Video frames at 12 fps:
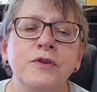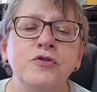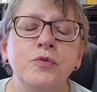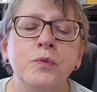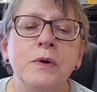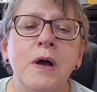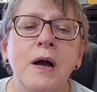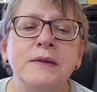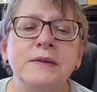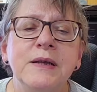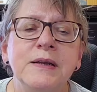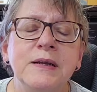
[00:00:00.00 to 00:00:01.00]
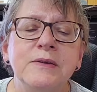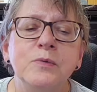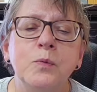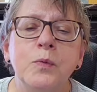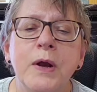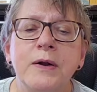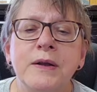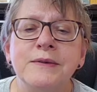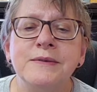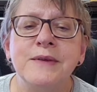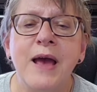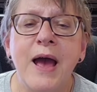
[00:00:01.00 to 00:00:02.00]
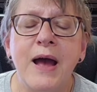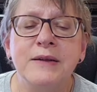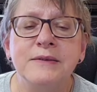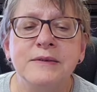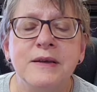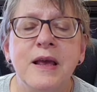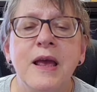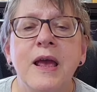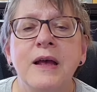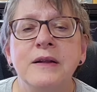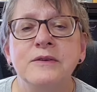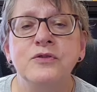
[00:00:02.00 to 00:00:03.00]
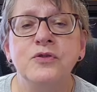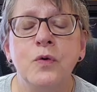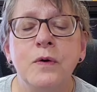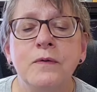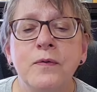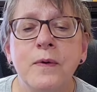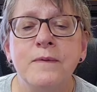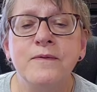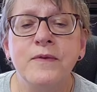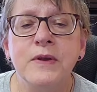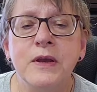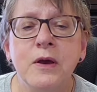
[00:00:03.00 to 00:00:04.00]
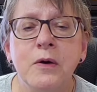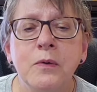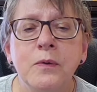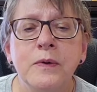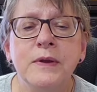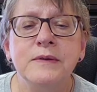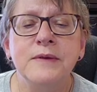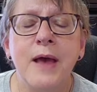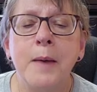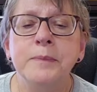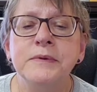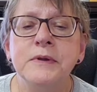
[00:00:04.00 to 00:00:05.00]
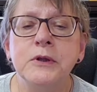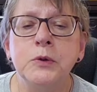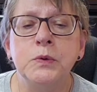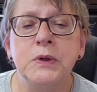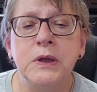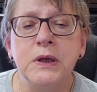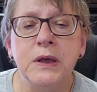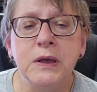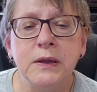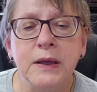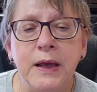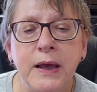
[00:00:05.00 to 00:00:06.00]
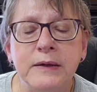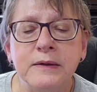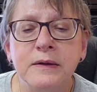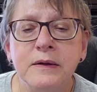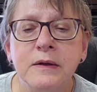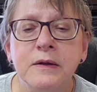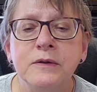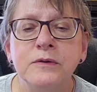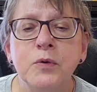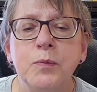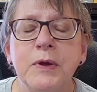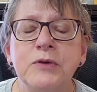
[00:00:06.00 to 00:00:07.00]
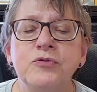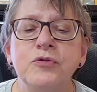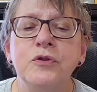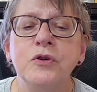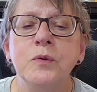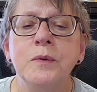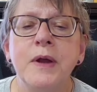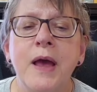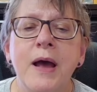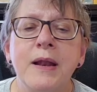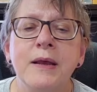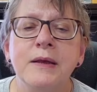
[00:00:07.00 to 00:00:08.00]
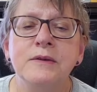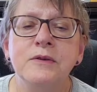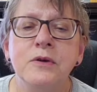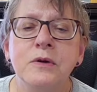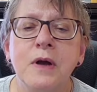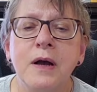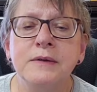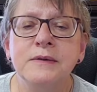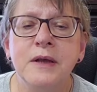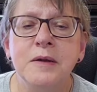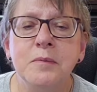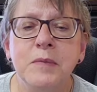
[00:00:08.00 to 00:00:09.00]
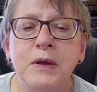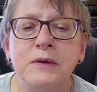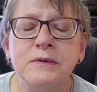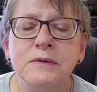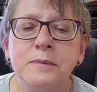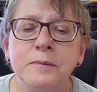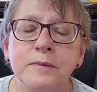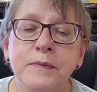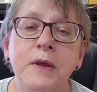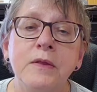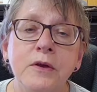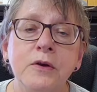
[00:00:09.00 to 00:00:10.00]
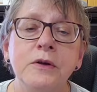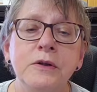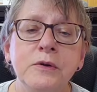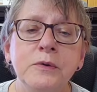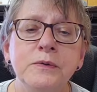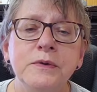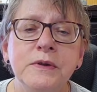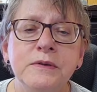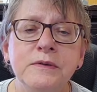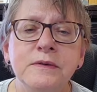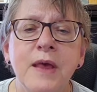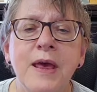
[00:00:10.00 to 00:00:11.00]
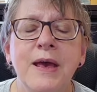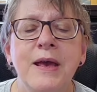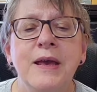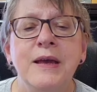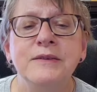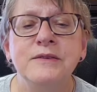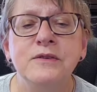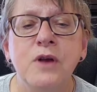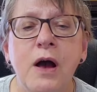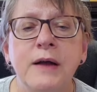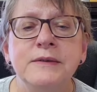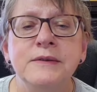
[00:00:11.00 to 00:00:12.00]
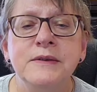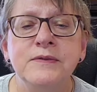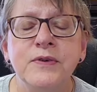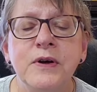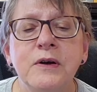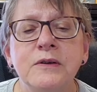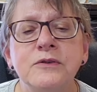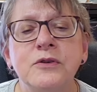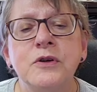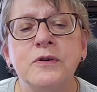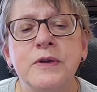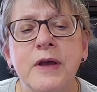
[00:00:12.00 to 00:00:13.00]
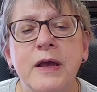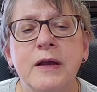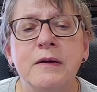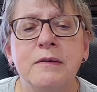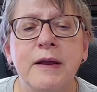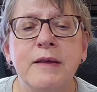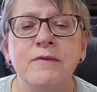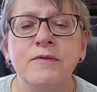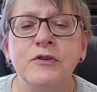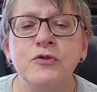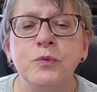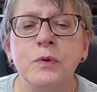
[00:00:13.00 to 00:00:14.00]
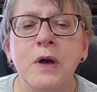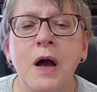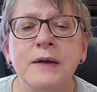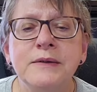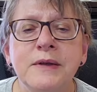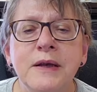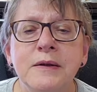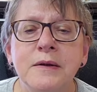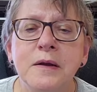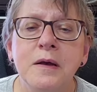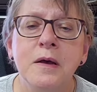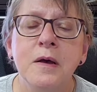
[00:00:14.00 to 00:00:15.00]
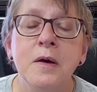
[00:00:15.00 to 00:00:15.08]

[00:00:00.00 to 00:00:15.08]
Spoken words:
Visual content is where it's at, and short form video is absolutely killing it. So make sure you are adding it to your content mix. The good news is it's not difficult to create great visual content.